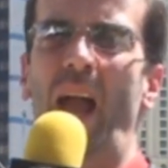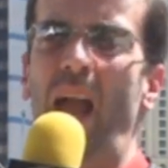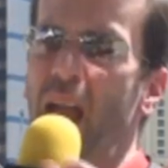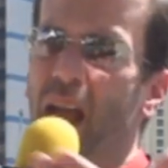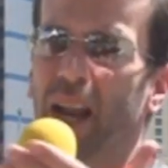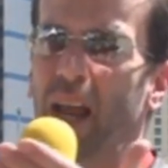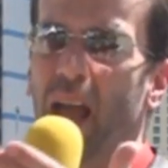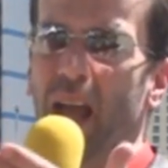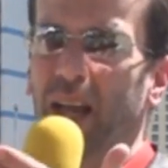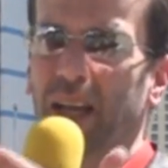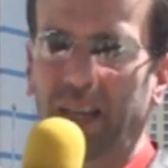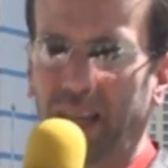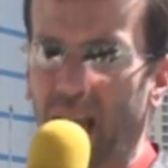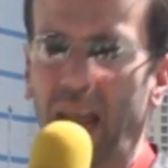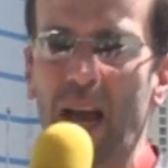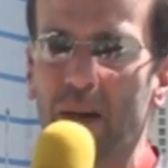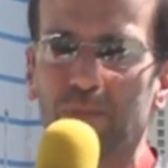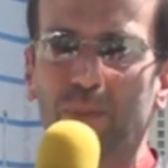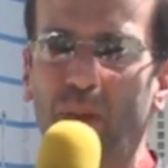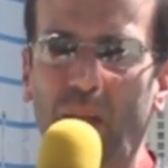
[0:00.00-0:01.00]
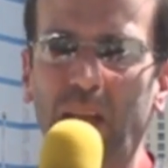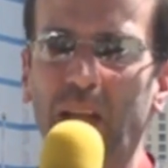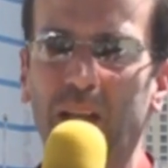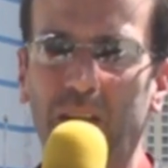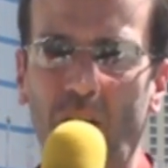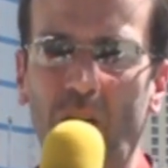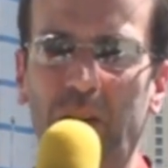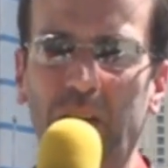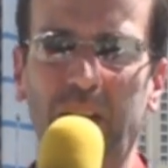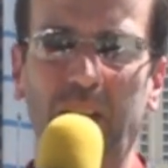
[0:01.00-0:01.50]
and, and gambling
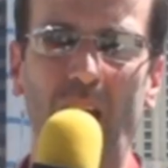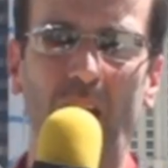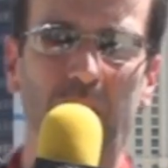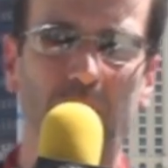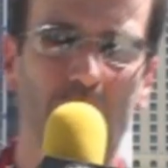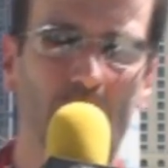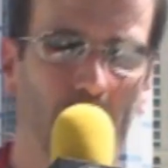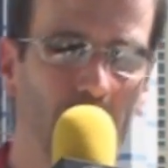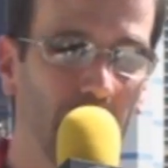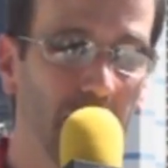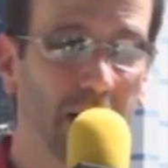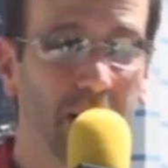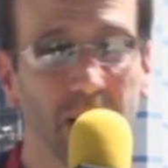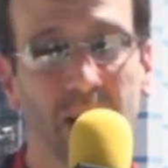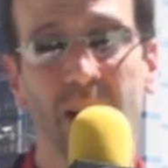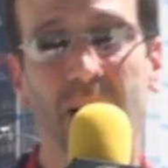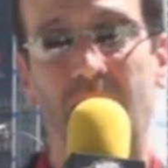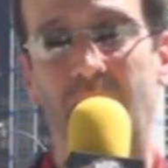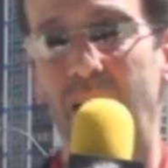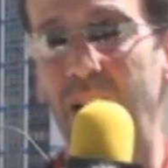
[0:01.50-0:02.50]
go together? Well,